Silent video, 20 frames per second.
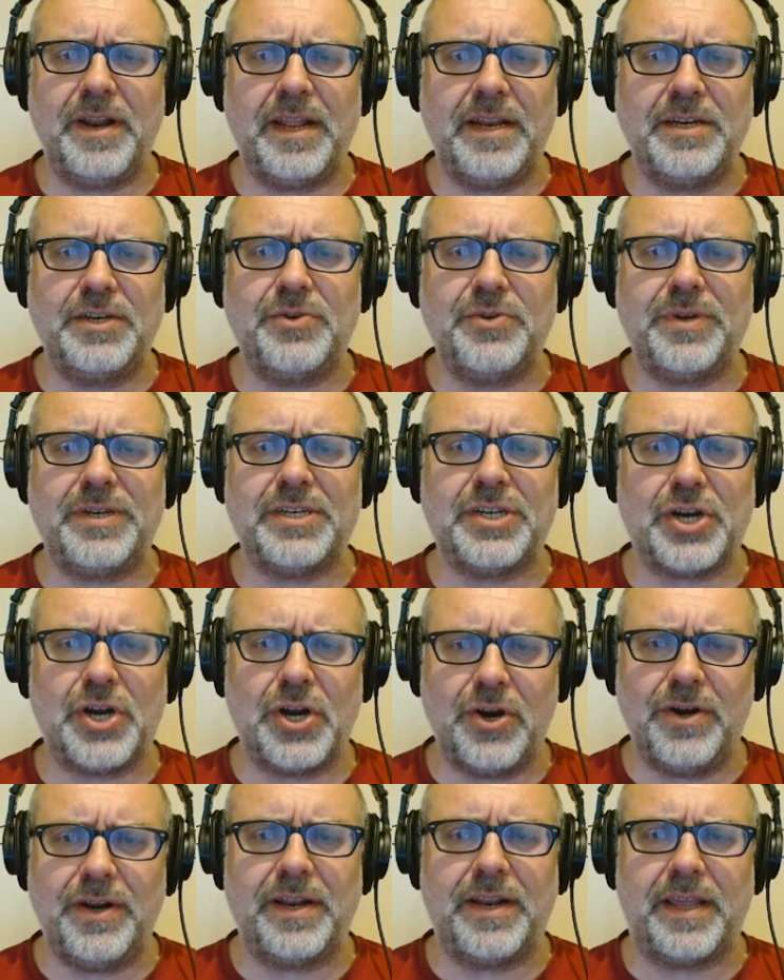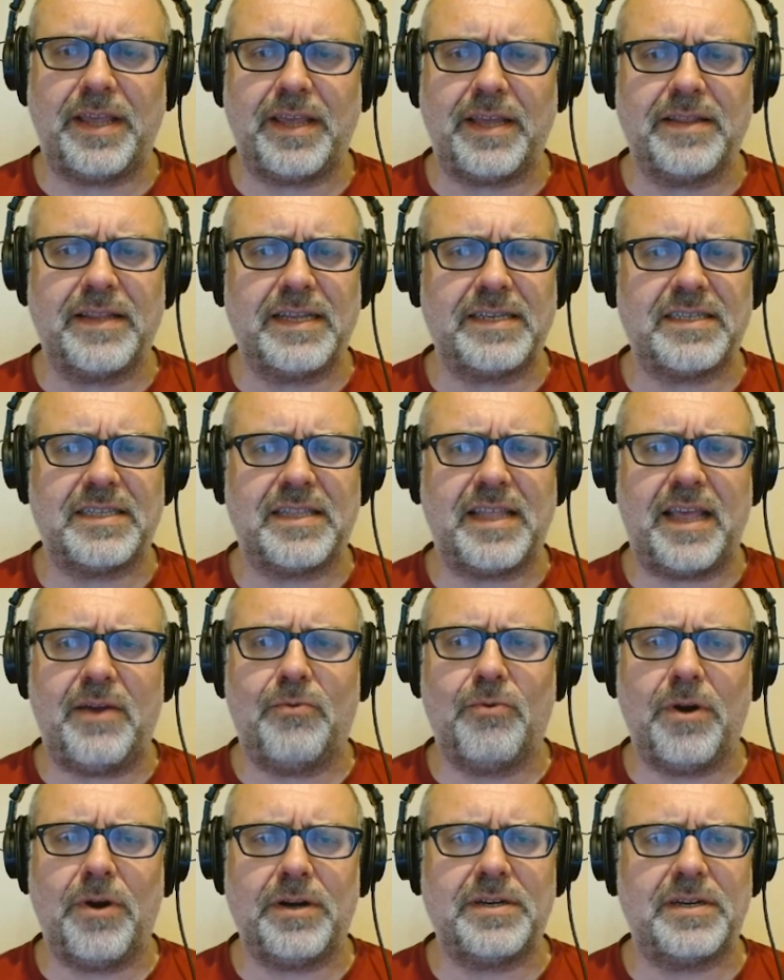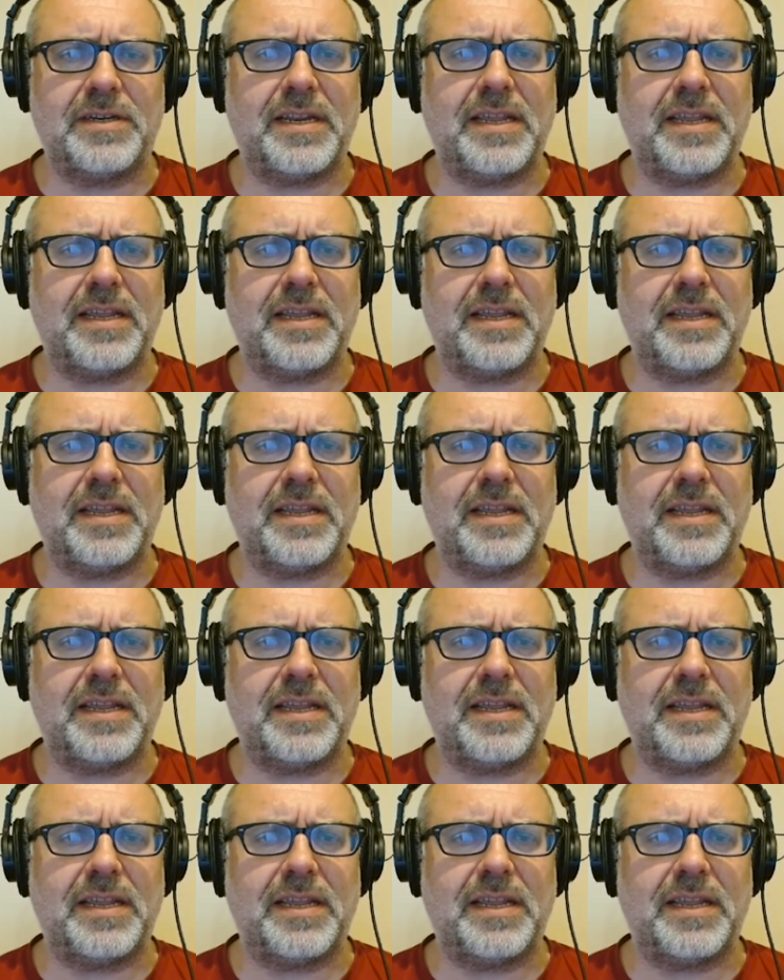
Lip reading: into eternity unless they worked